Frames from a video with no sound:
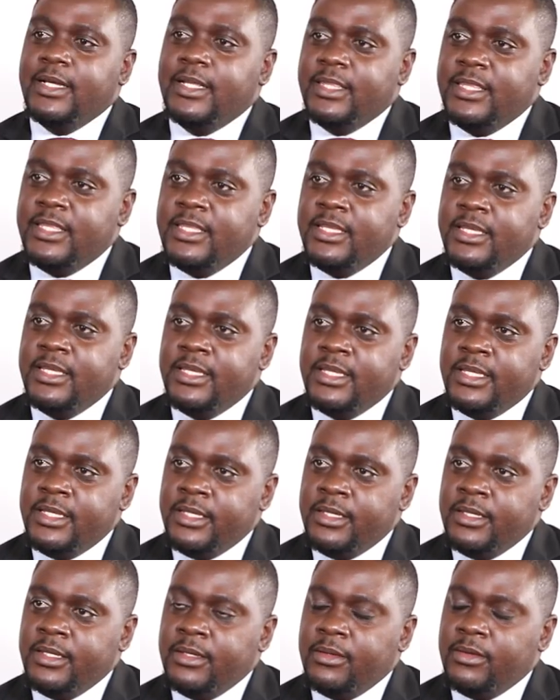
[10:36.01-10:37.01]

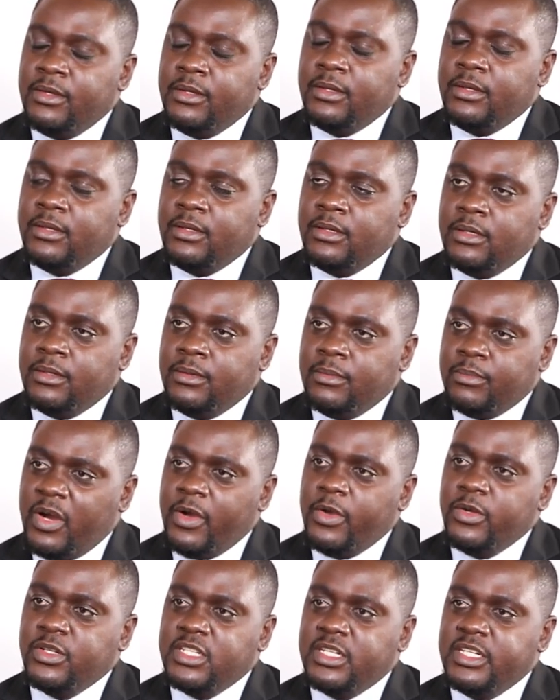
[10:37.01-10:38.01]
the
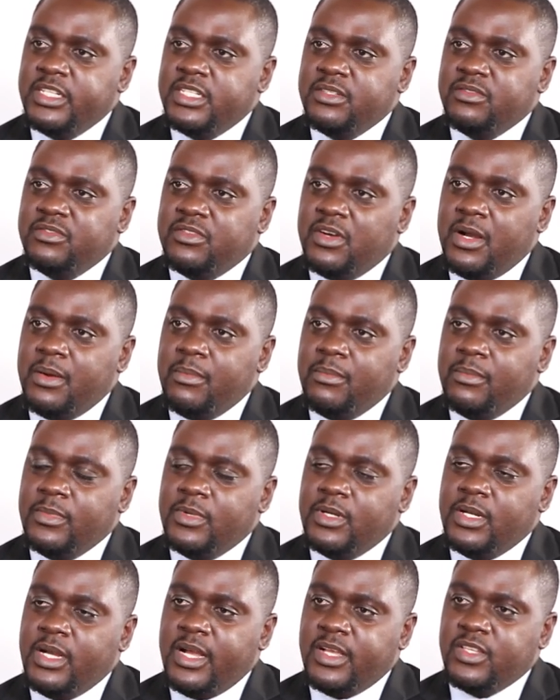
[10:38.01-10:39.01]
power utility firm
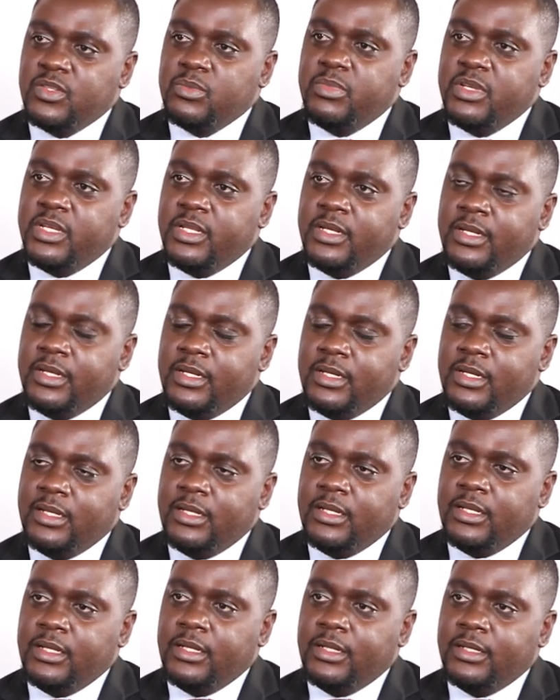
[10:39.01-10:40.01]
has been
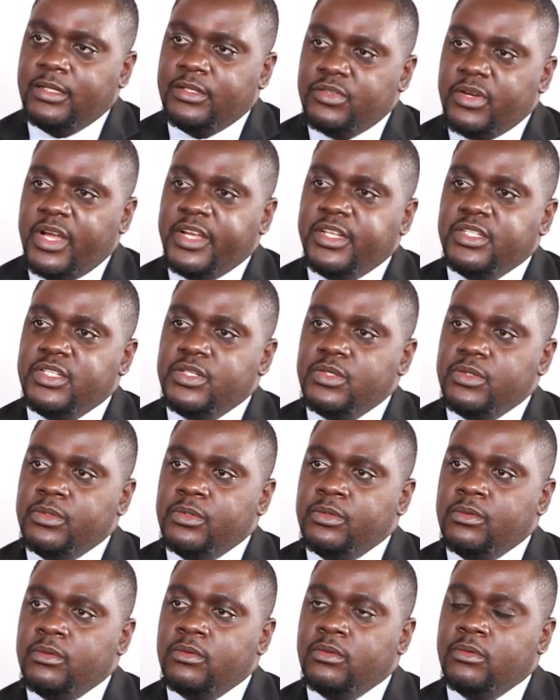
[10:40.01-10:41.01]
trying
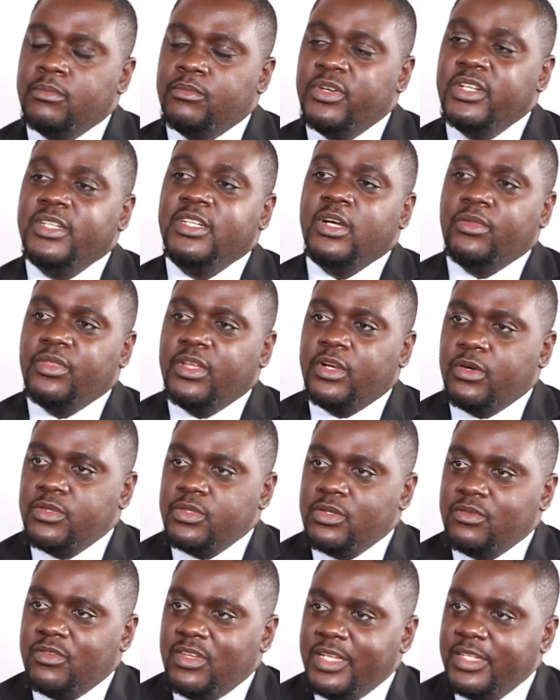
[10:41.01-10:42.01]
to bring down the
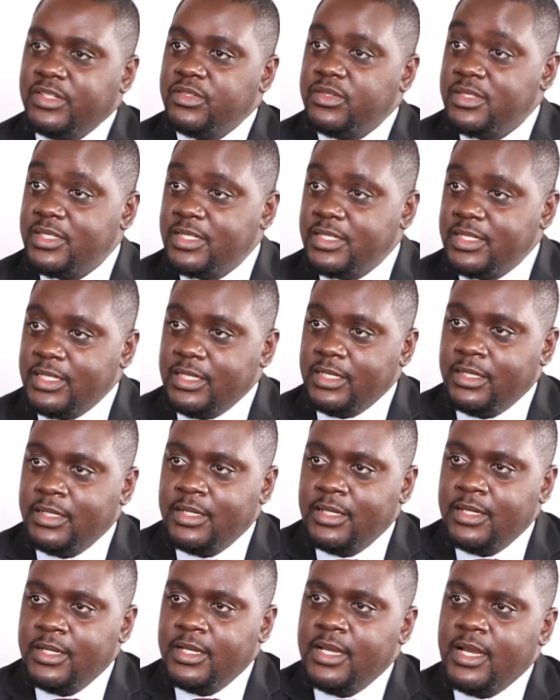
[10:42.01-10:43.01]
cost of electricity.
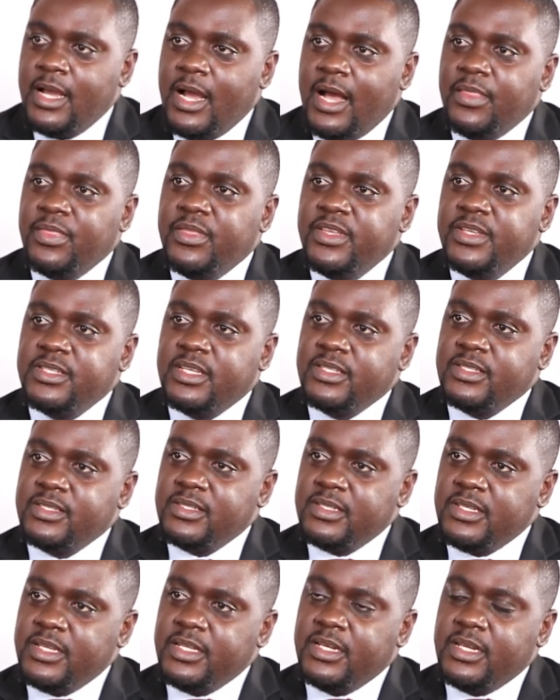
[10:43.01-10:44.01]
And this has
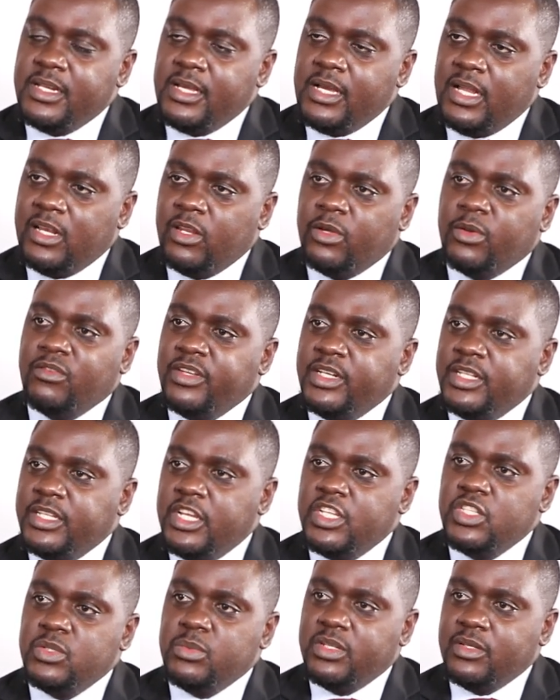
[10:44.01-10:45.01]
seen a lot of
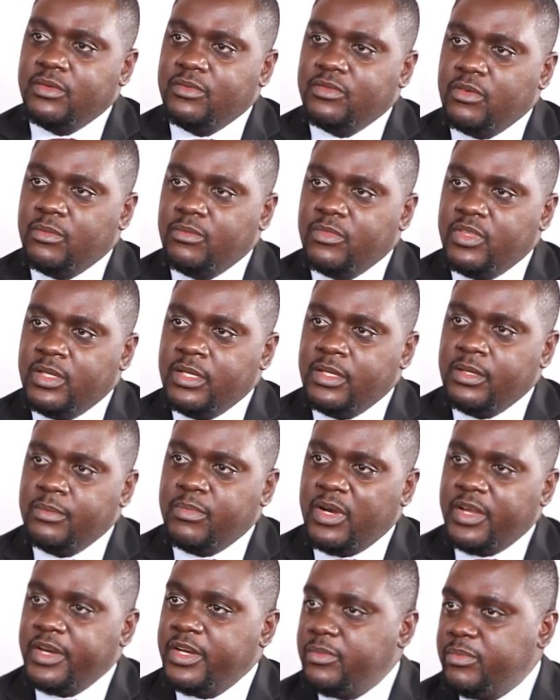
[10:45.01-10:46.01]
engagement from the
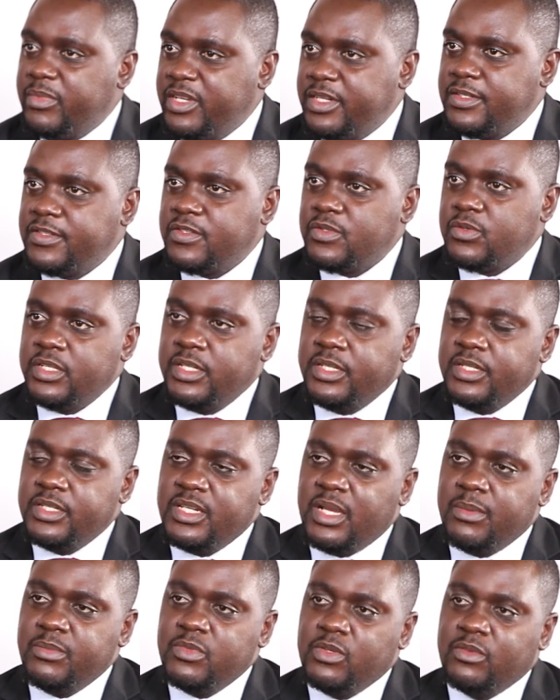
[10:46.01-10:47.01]
parent ministry in
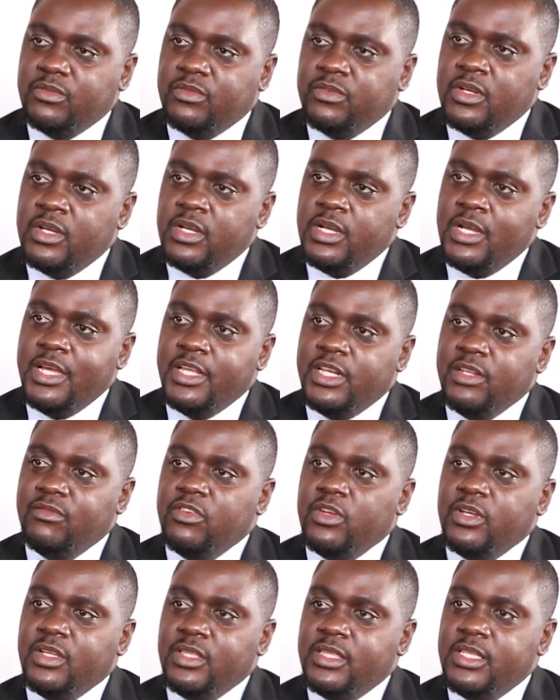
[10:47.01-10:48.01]
terms of
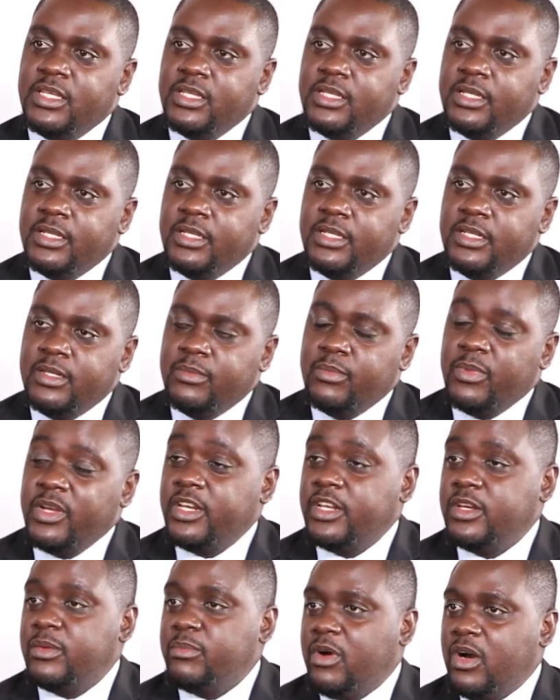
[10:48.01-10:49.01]
reviewing the
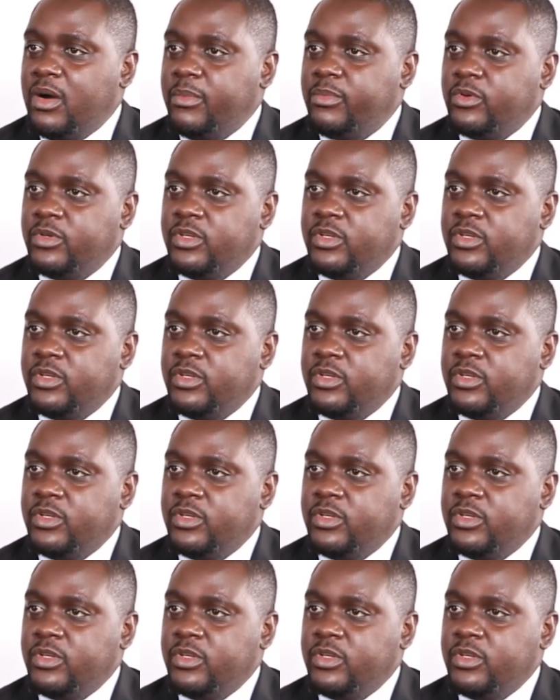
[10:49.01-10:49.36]
independent power